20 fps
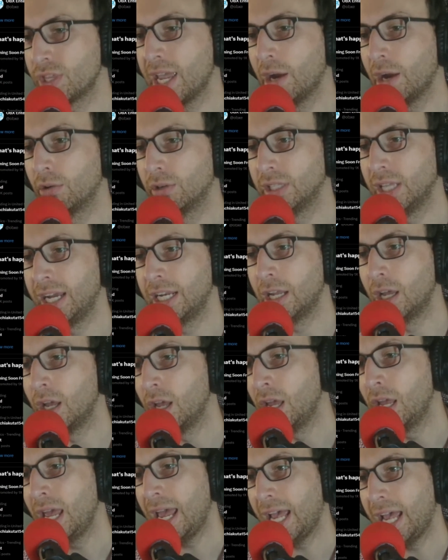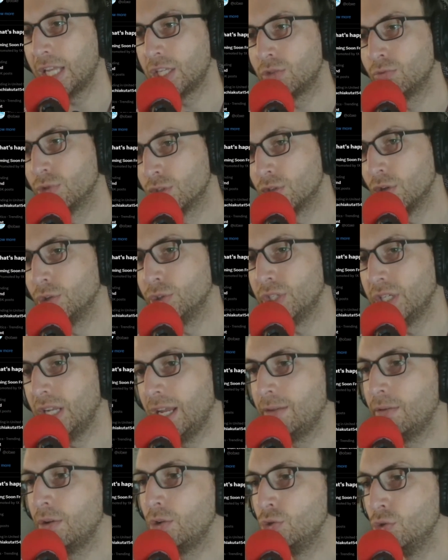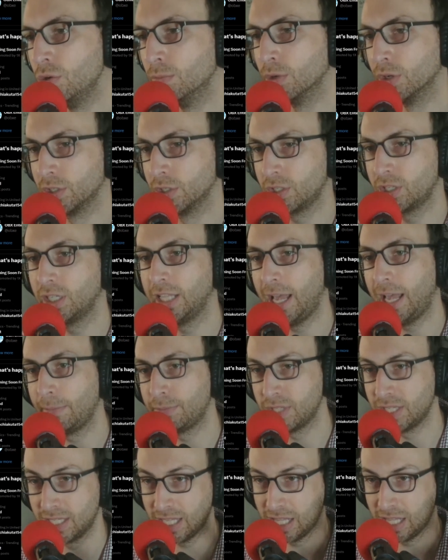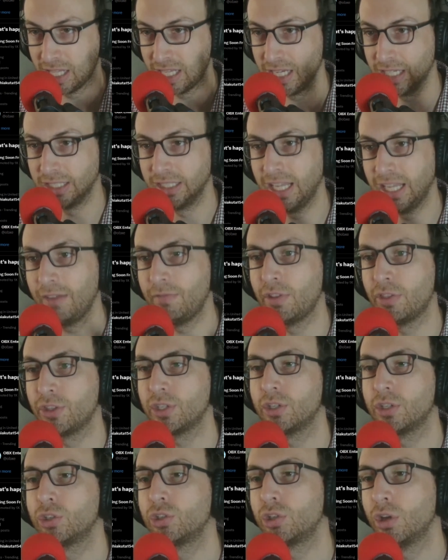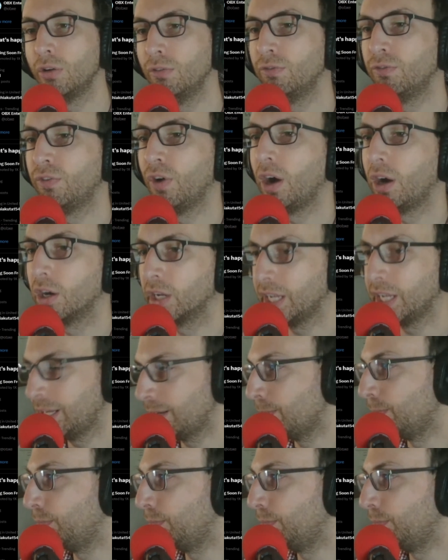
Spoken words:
Carolina has resulted in numerous collapses, the 11th so far in